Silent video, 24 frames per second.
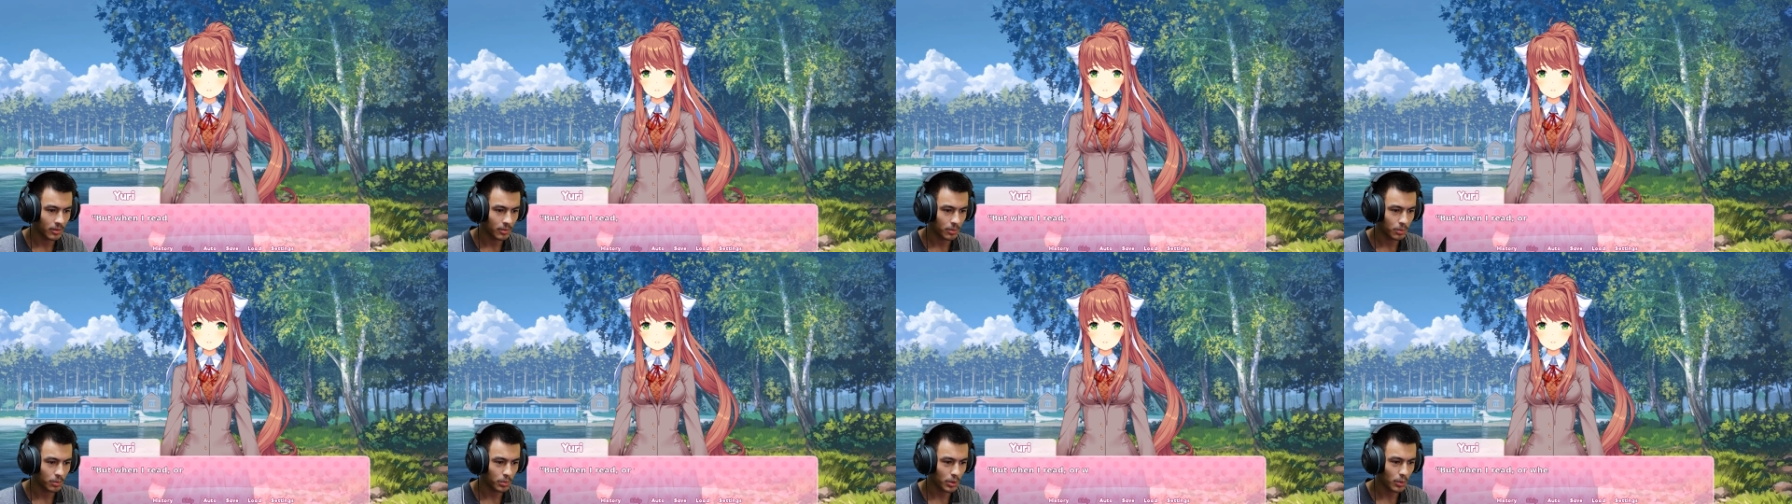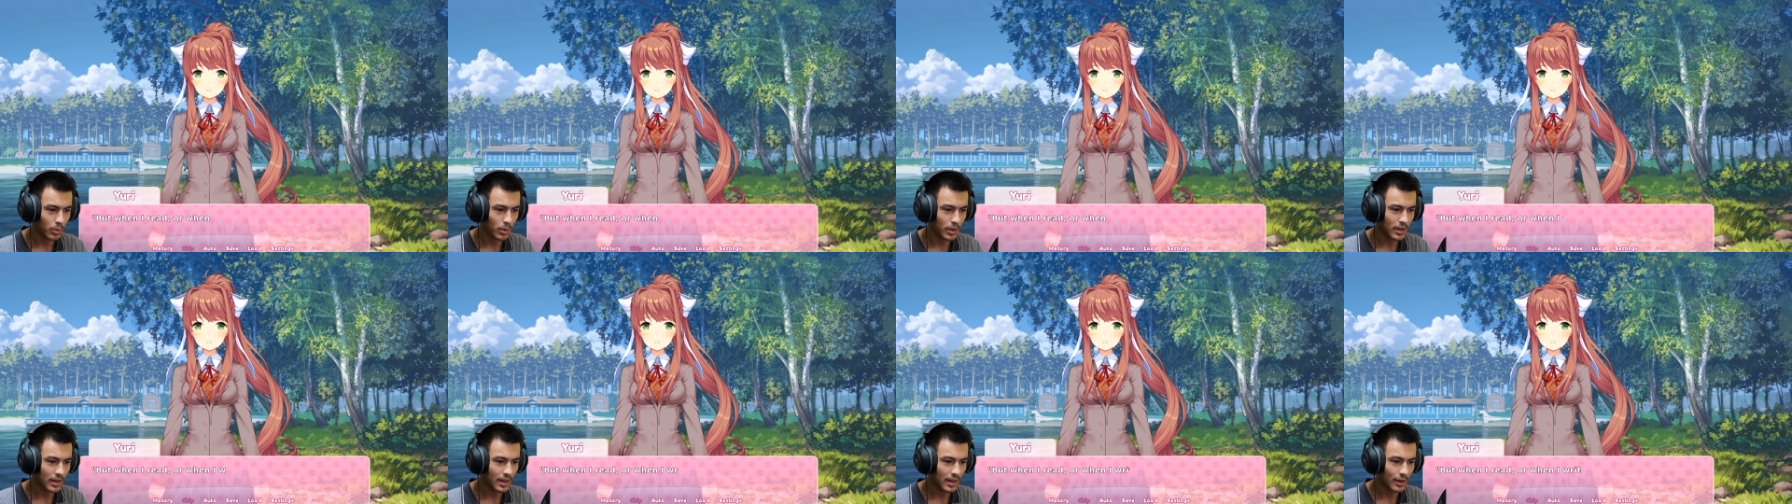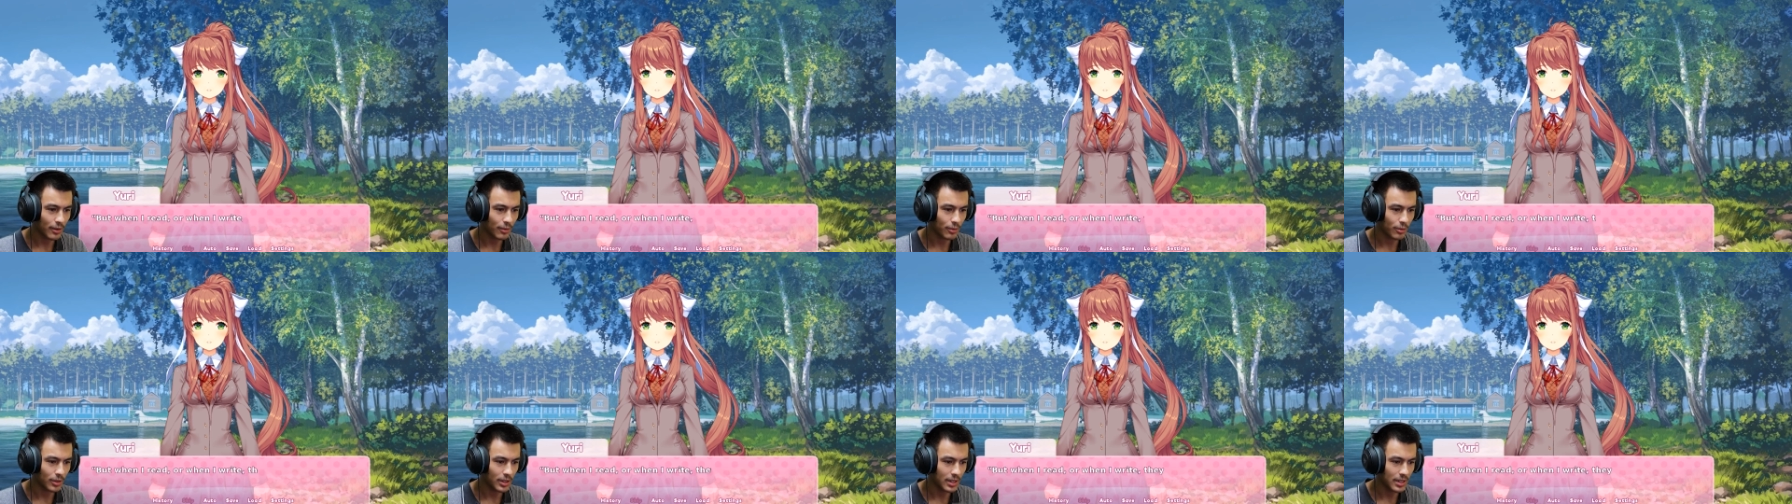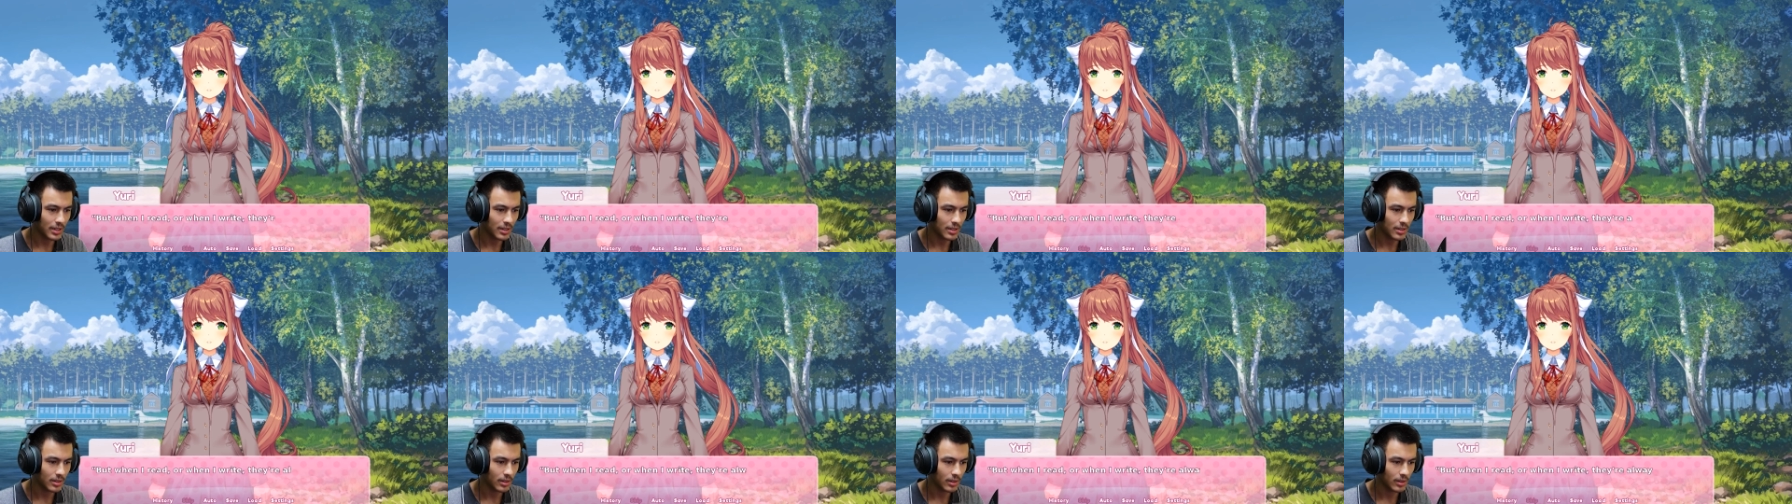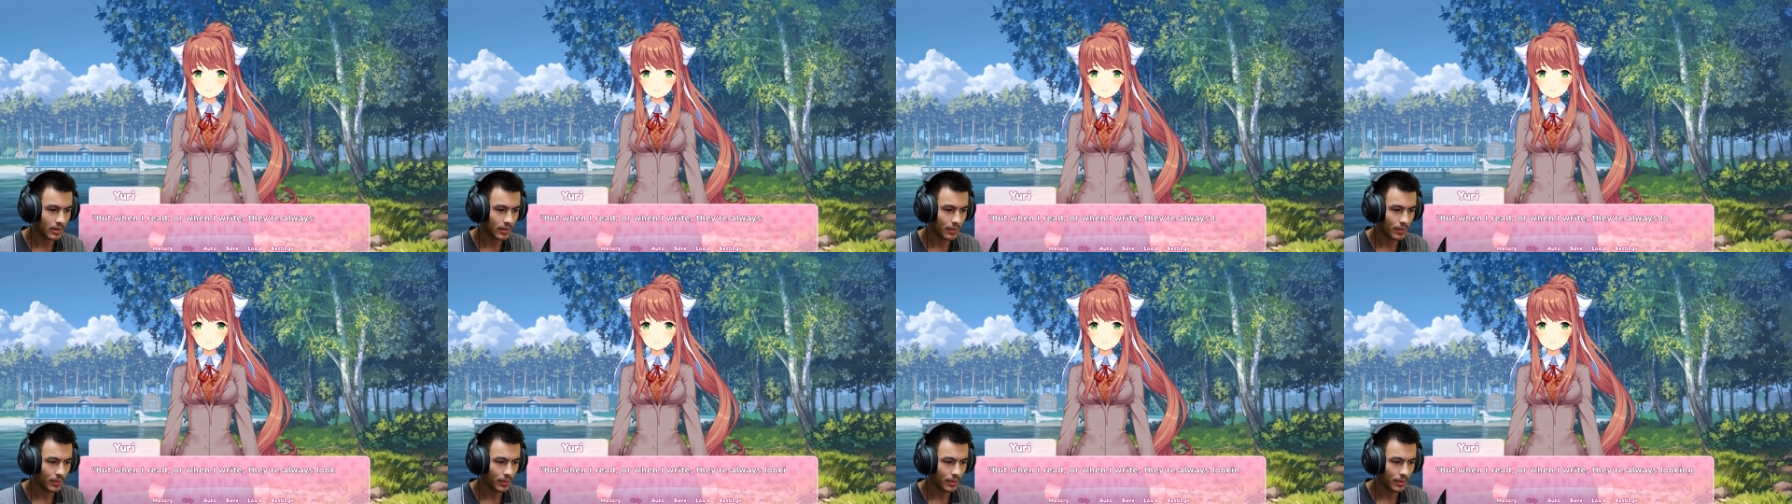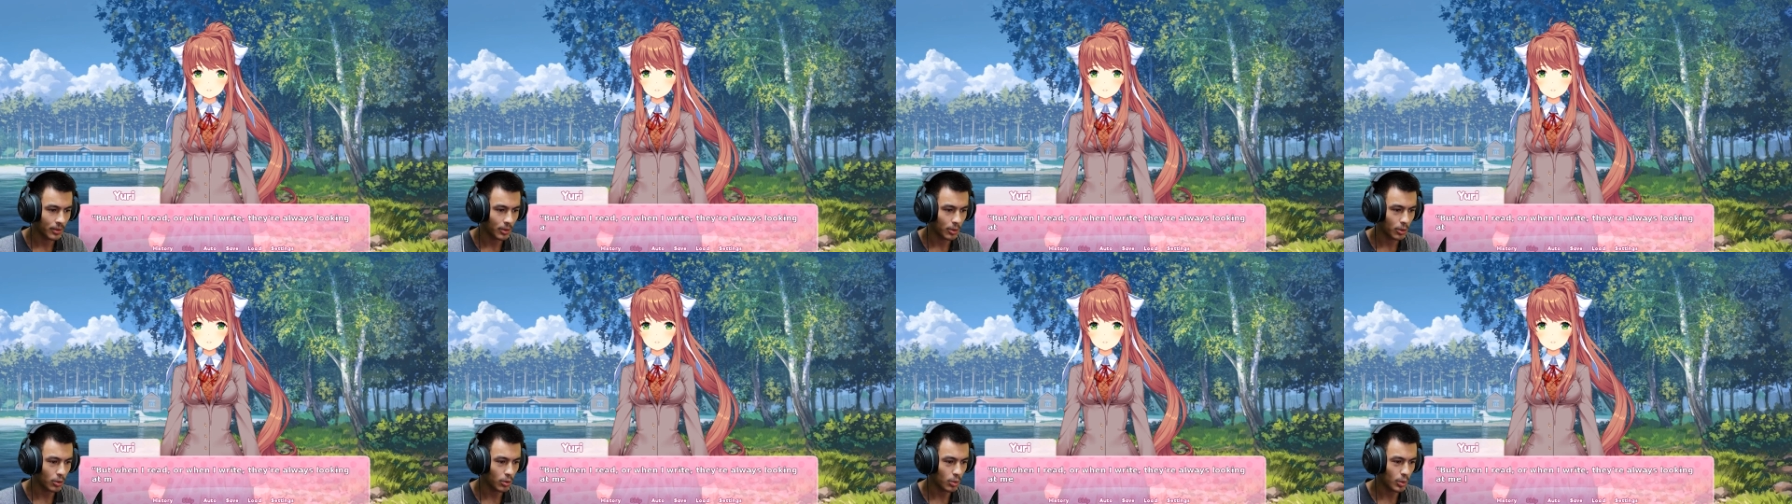But when I read,
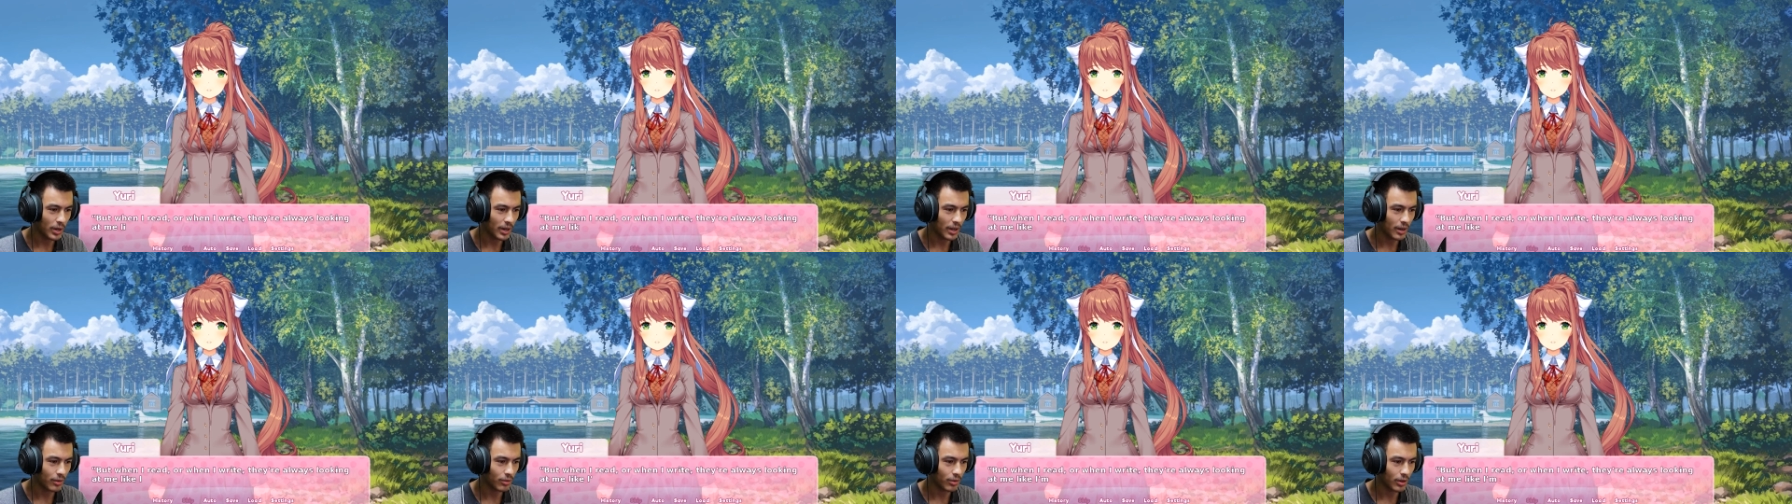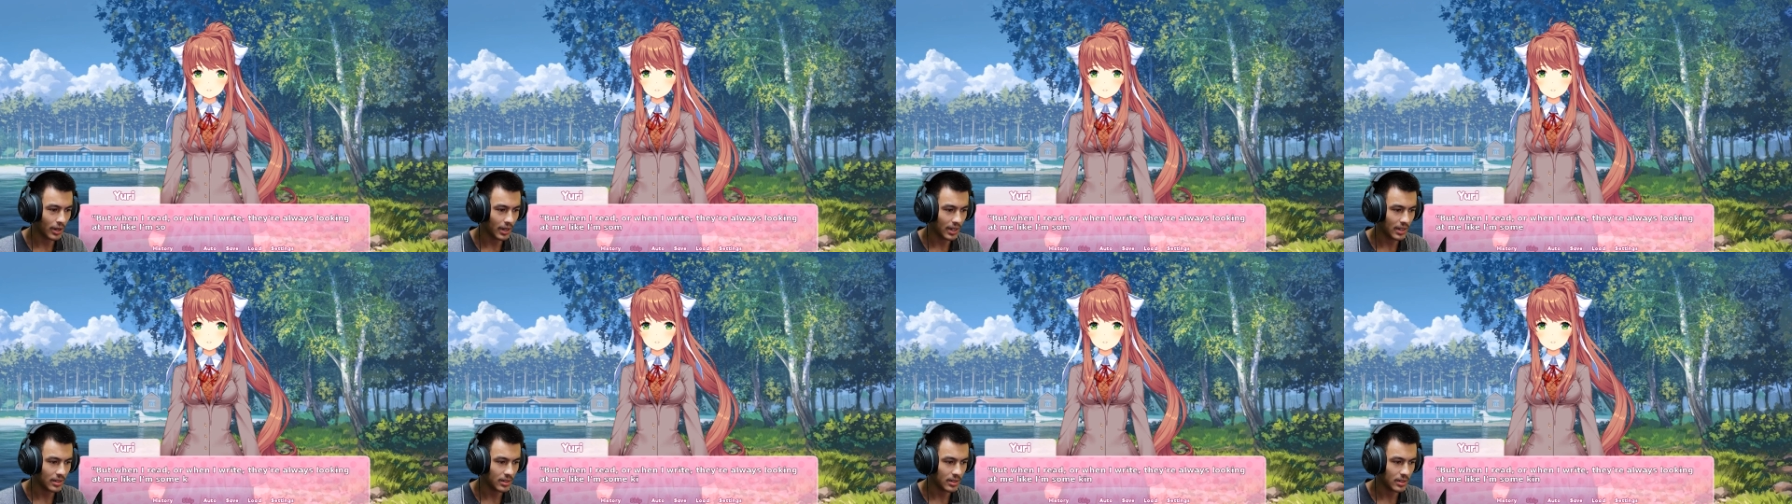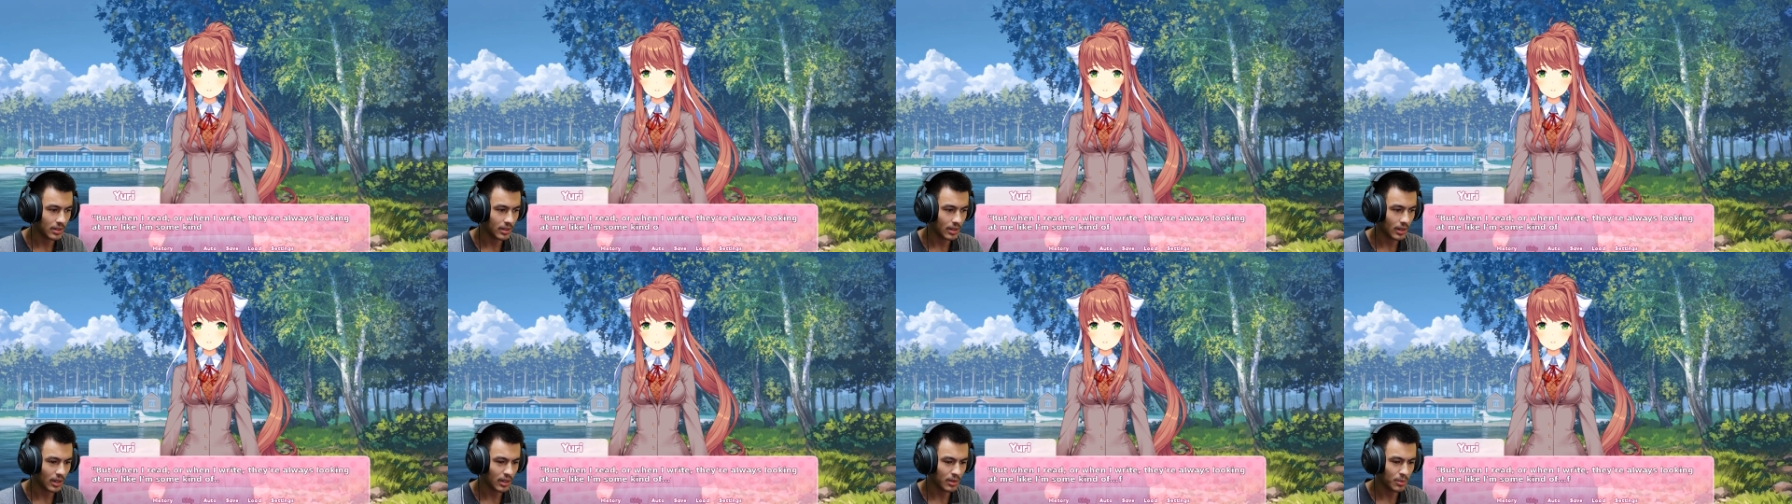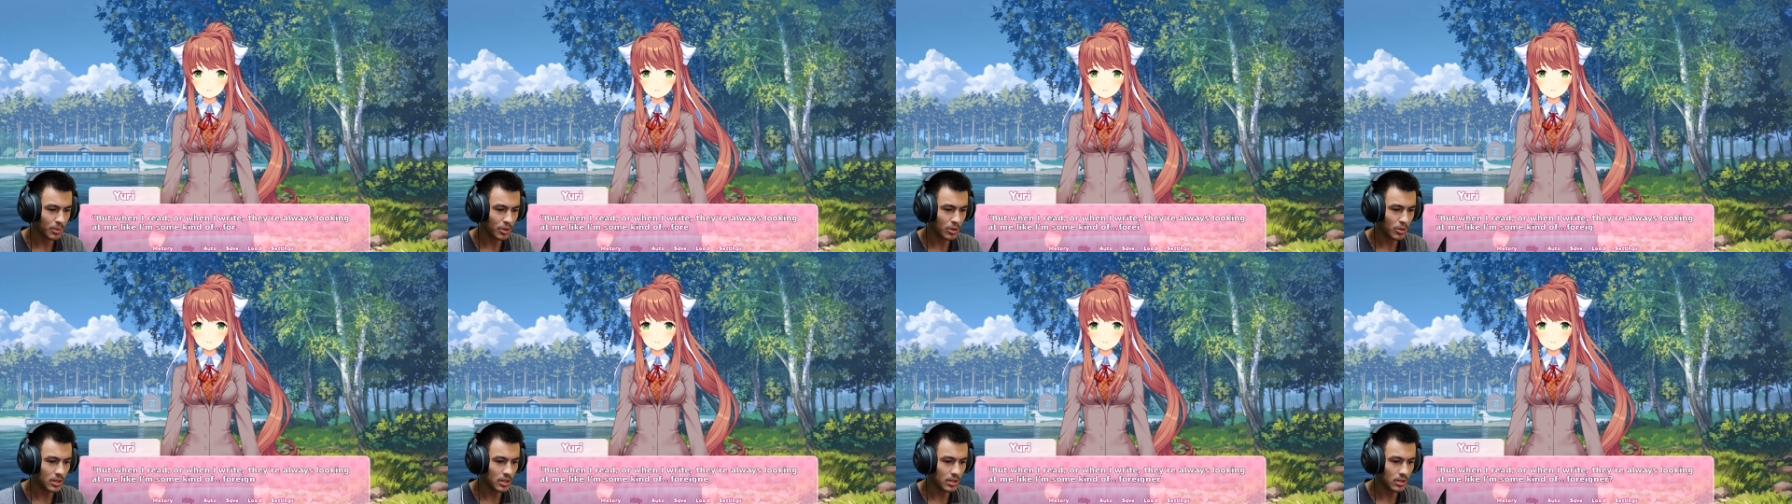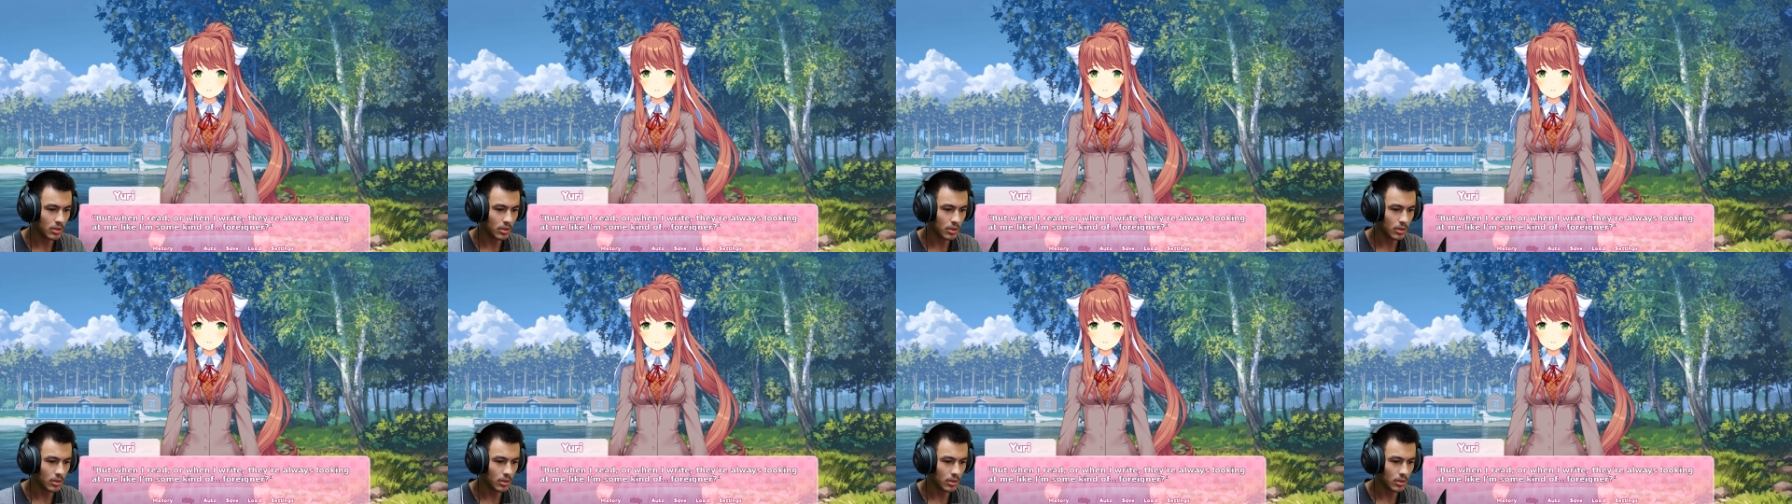or when I write, I'm always